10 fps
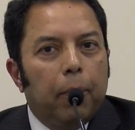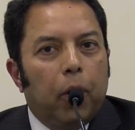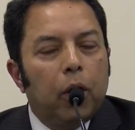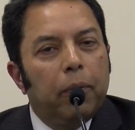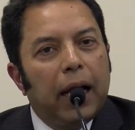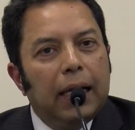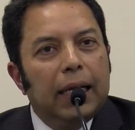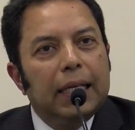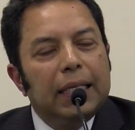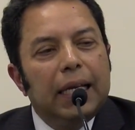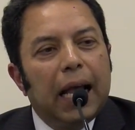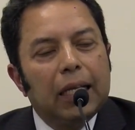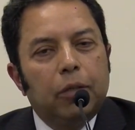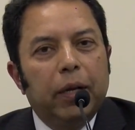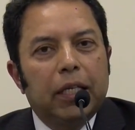Bottom line is he
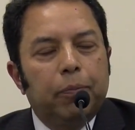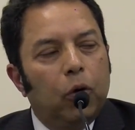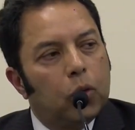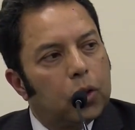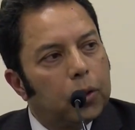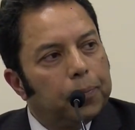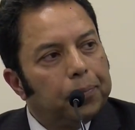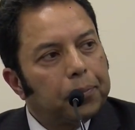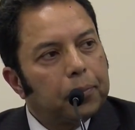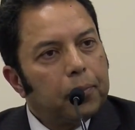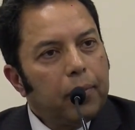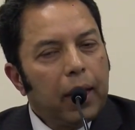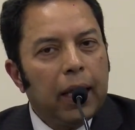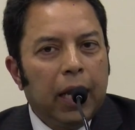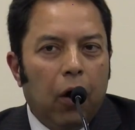has to be exposed.
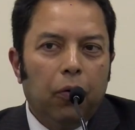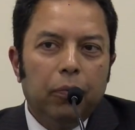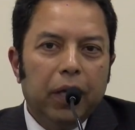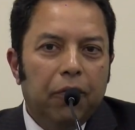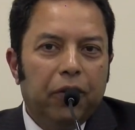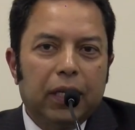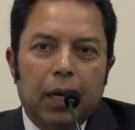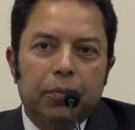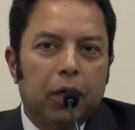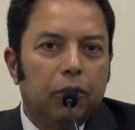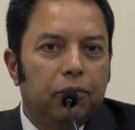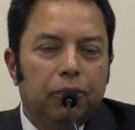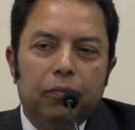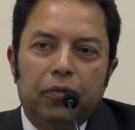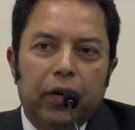Now, if it comes out
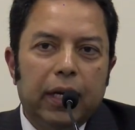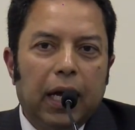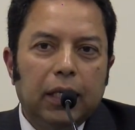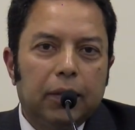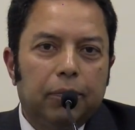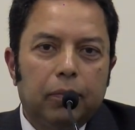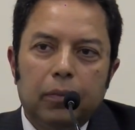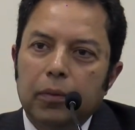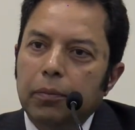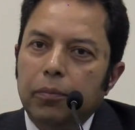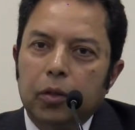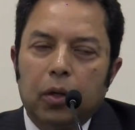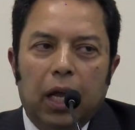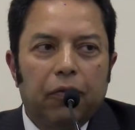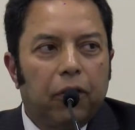very nice,
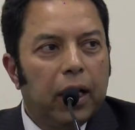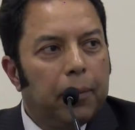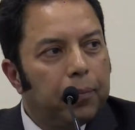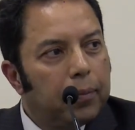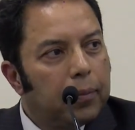good luck for him.